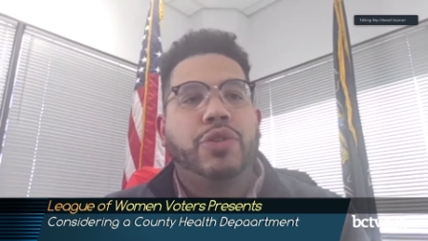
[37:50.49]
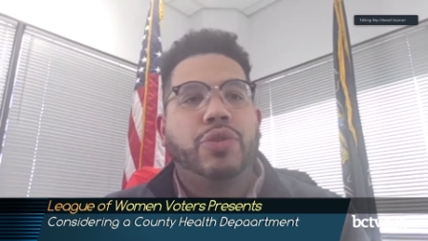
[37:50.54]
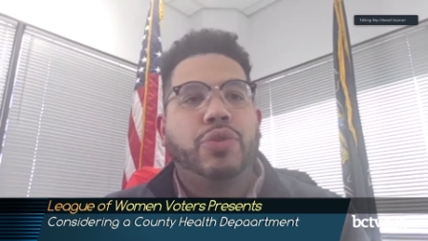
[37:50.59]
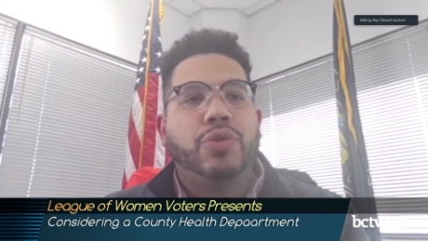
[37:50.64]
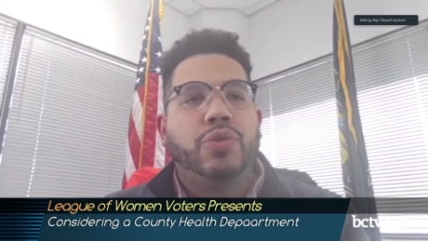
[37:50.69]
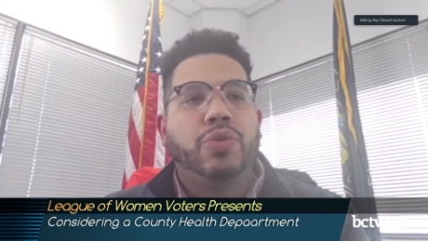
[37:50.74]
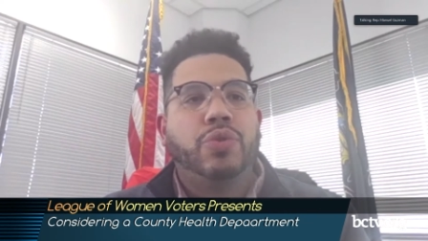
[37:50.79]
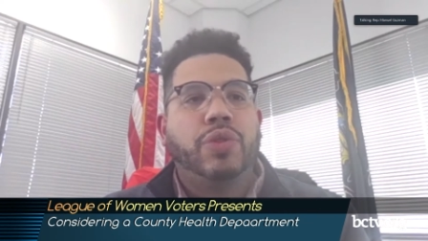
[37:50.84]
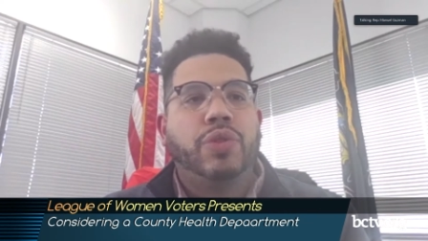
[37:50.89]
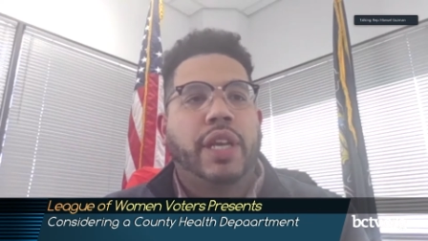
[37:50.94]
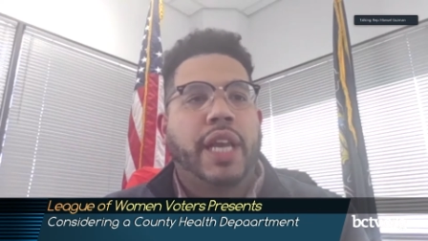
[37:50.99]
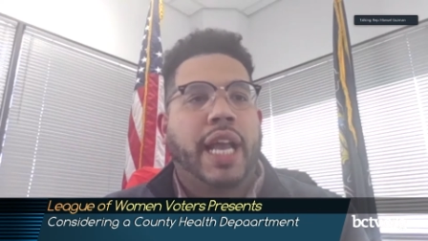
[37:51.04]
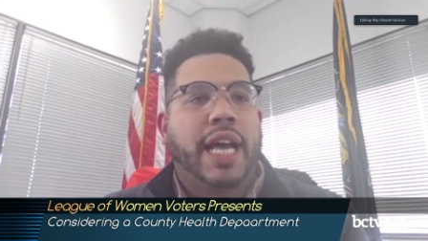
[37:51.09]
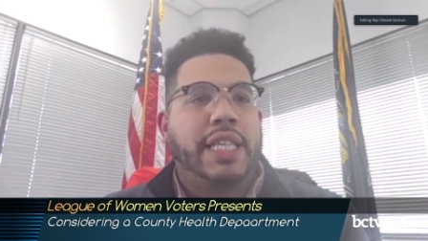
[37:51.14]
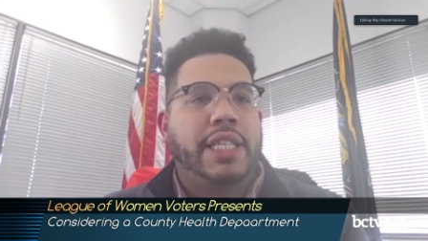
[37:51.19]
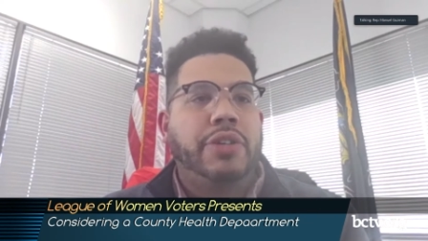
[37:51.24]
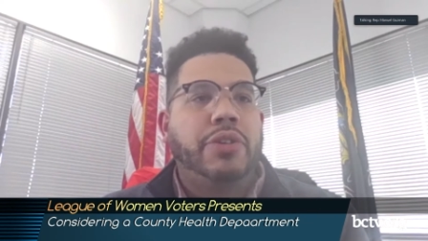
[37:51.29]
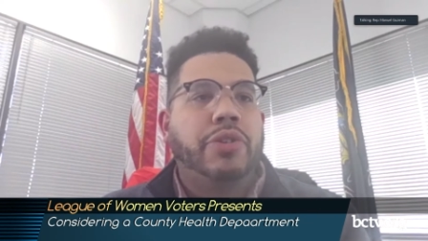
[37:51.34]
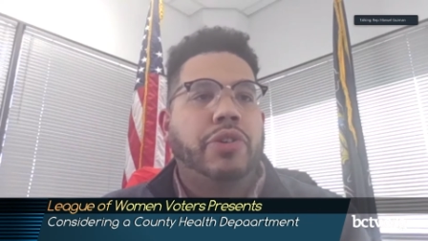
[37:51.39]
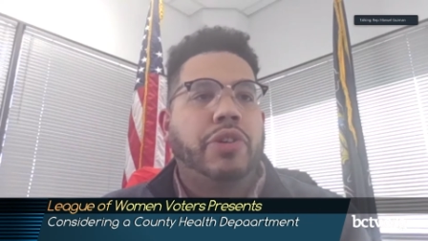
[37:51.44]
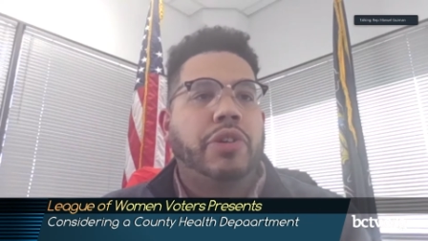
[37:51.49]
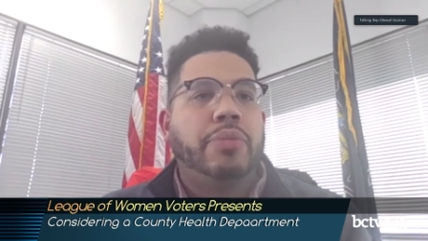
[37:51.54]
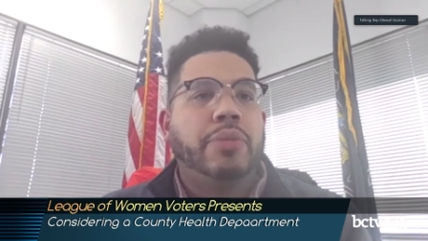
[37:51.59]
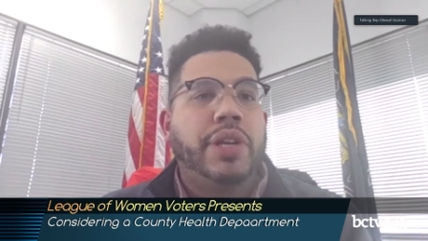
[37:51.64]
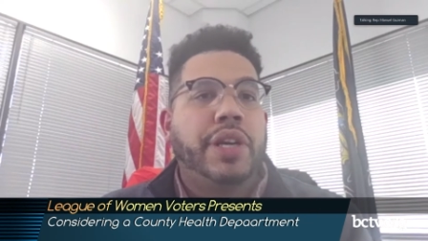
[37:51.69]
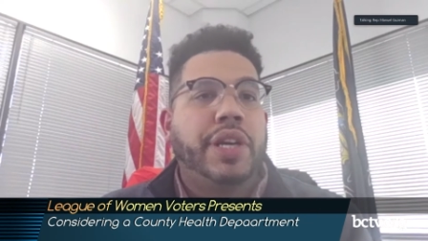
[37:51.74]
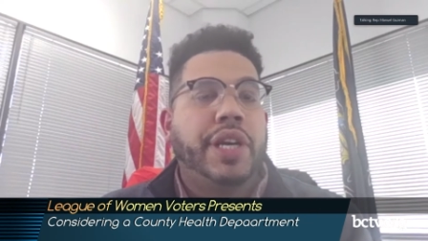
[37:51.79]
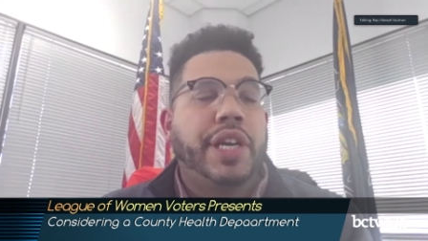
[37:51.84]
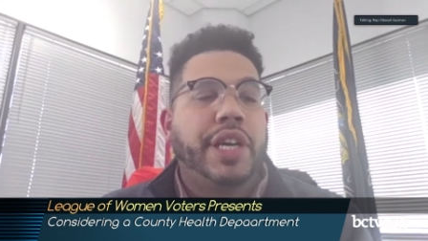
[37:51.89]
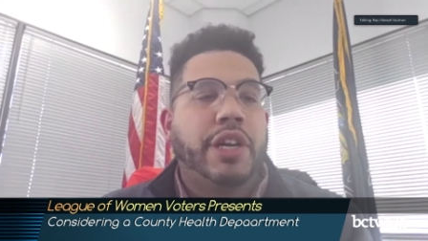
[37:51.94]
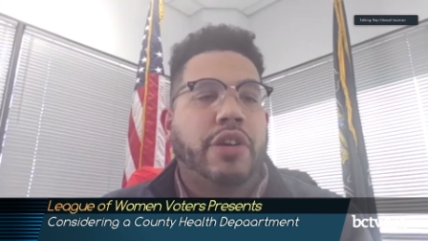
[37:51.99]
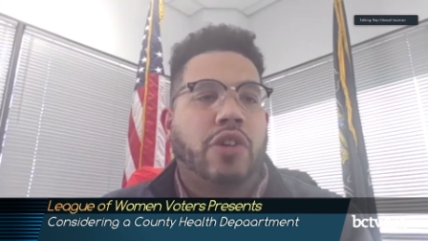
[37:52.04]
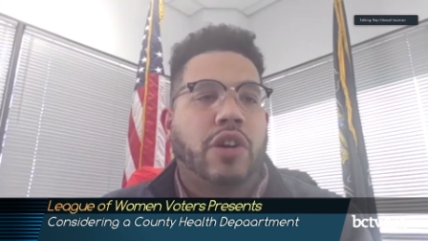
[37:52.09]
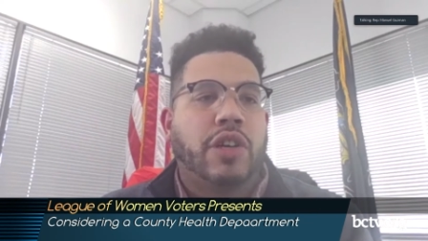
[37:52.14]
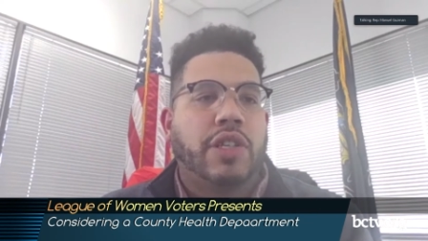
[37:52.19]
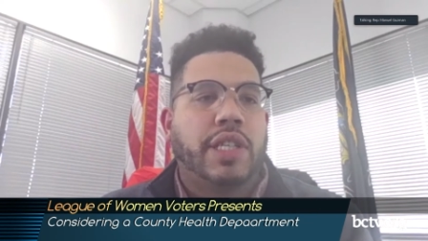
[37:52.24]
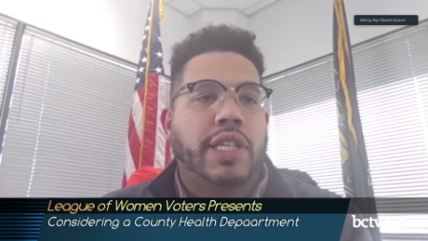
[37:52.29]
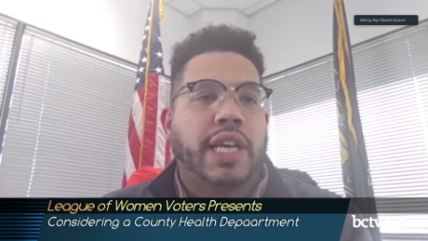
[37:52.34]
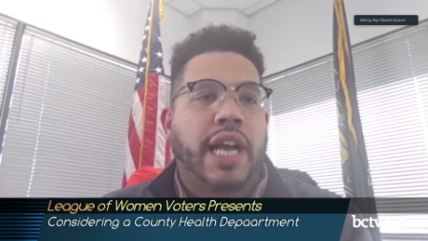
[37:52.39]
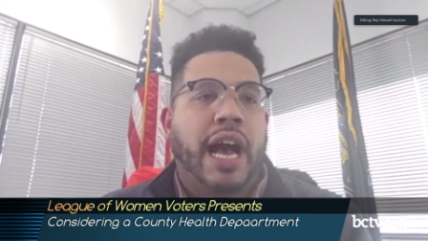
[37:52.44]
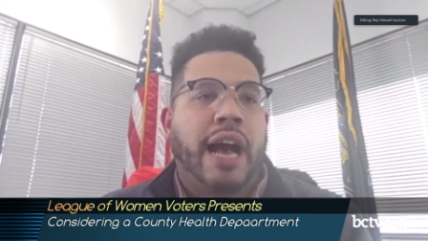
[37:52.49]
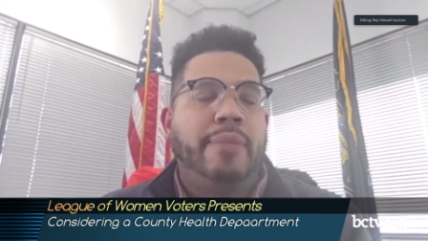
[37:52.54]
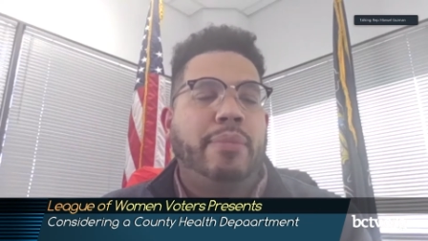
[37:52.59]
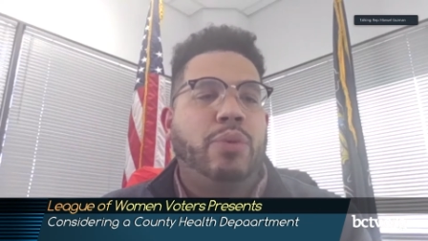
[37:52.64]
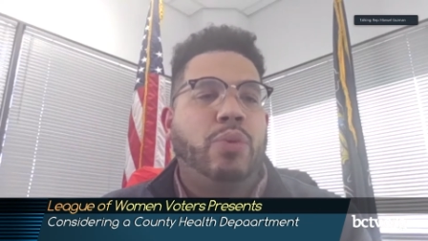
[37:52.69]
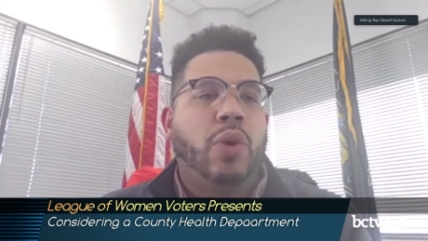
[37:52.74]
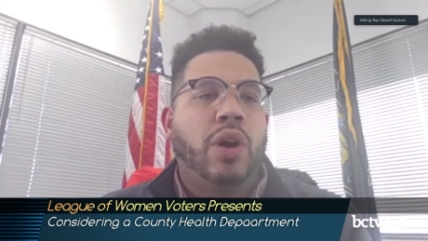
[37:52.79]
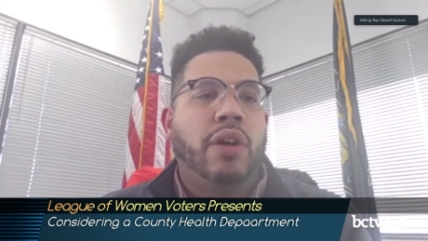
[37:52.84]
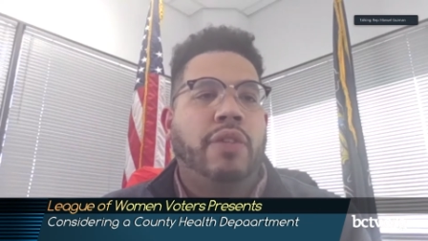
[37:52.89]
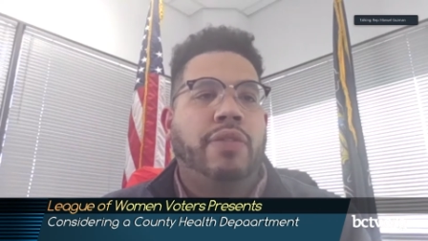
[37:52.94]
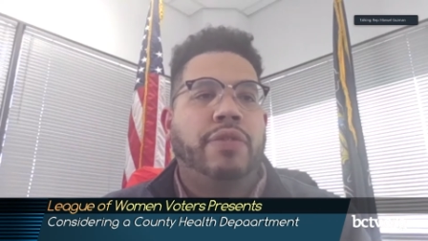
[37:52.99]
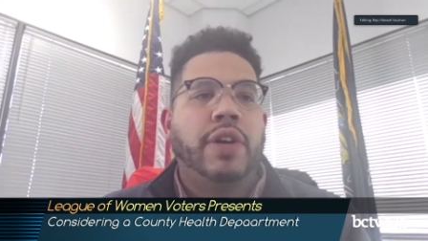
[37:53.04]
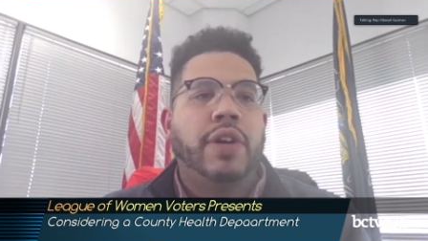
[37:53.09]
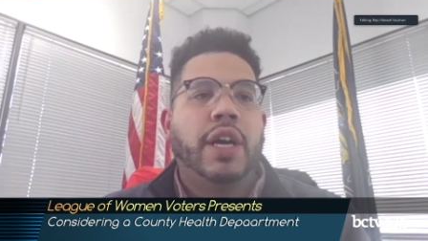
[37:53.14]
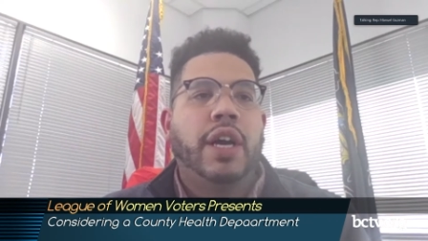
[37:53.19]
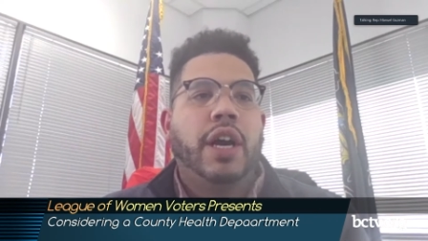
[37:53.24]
to the Latino community across the Commonwealth,